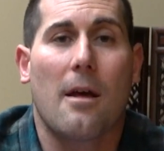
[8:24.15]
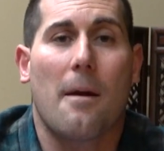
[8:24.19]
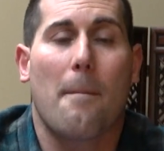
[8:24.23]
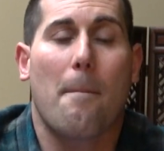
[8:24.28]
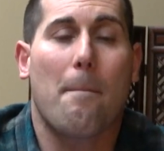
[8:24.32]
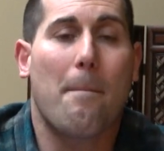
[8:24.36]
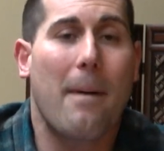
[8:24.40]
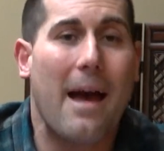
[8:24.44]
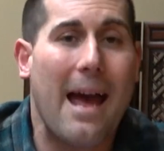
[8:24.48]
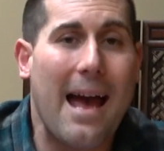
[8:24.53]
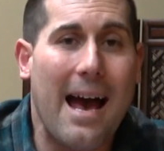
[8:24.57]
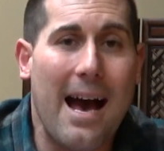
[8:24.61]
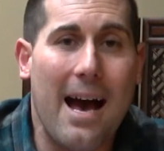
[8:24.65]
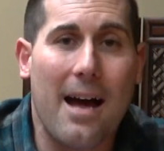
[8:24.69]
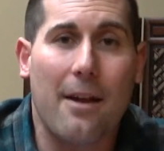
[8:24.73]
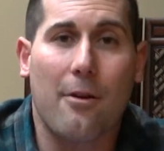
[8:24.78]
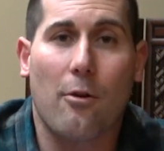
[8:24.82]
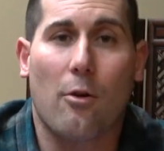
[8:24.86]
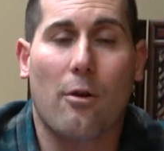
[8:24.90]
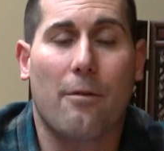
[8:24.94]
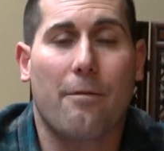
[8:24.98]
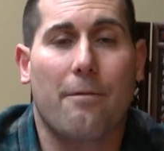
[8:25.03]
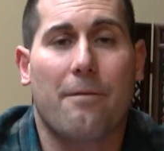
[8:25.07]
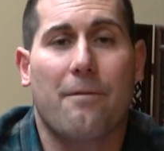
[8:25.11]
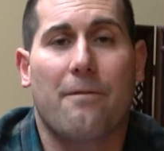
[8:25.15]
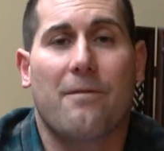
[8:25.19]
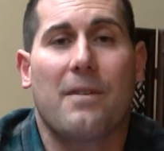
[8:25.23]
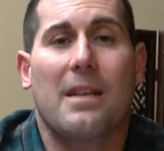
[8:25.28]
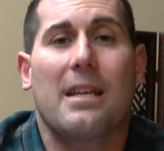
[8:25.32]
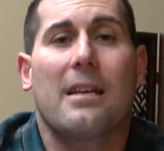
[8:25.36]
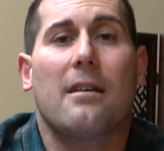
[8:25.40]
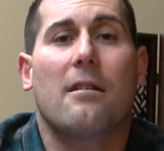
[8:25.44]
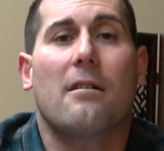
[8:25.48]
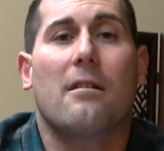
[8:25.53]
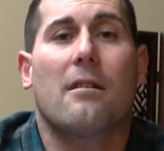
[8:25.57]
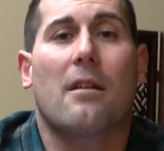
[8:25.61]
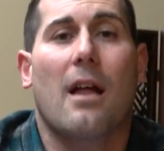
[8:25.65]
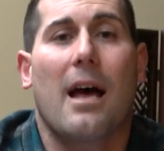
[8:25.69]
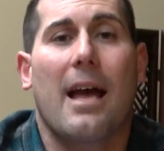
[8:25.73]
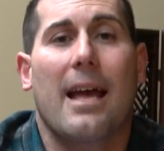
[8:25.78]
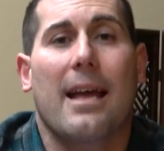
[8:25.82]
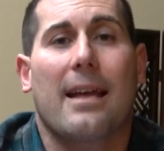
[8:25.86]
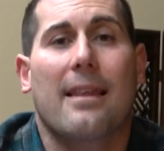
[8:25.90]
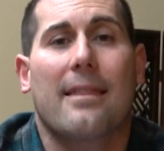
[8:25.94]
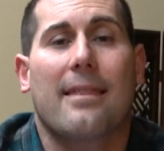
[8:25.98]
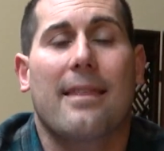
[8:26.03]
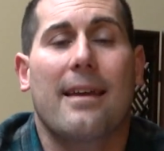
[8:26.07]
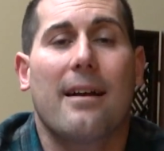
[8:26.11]
bad or feel
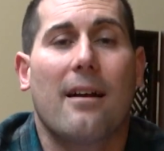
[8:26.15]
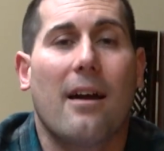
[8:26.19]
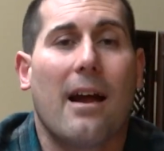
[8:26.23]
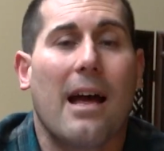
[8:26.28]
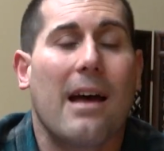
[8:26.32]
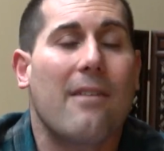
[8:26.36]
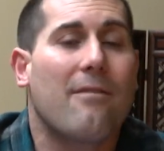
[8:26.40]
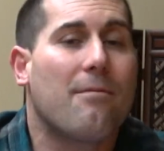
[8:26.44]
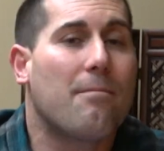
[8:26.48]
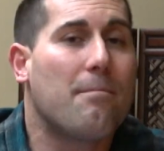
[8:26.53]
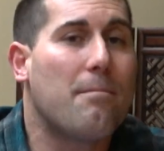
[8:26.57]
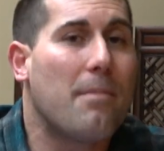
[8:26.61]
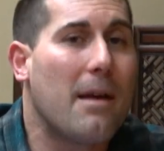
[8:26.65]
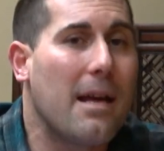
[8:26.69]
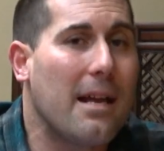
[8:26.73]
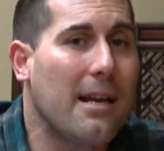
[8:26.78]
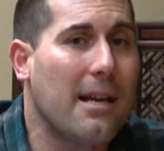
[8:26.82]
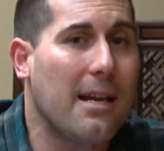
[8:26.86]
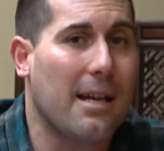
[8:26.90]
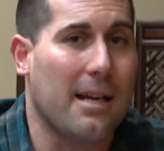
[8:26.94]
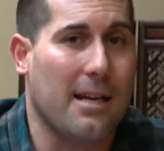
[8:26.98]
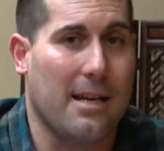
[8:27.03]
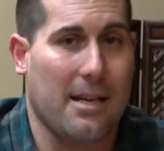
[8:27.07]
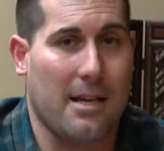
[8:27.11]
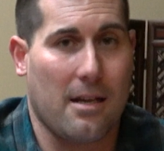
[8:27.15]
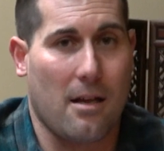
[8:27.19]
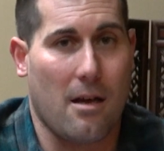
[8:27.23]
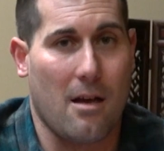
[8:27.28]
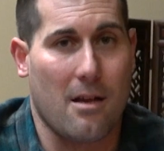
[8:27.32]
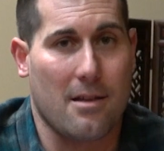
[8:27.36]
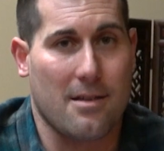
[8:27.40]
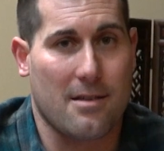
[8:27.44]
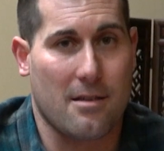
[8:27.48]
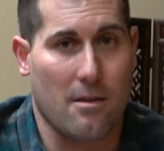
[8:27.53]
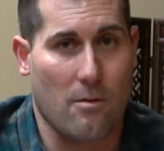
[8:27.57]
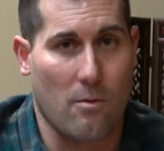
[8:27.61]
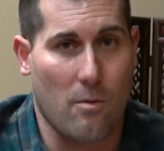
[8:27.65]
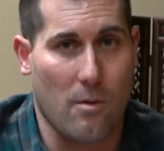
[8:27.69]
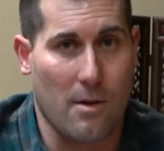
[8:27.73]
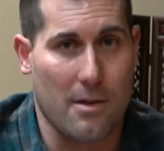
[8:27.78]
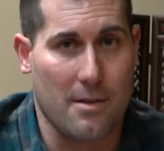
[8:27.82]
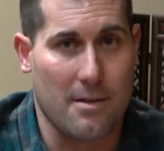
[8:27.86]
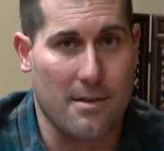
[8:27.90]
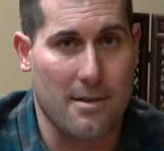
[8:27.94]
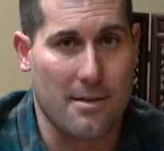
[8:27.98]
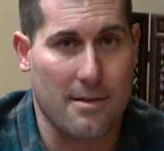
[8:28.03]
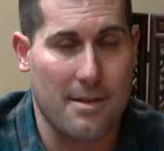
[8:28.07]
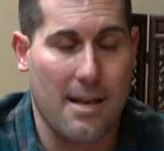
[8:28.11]
like there have been any
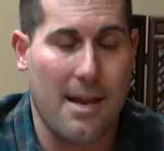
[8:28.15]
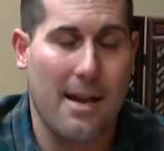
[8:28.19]
consequences.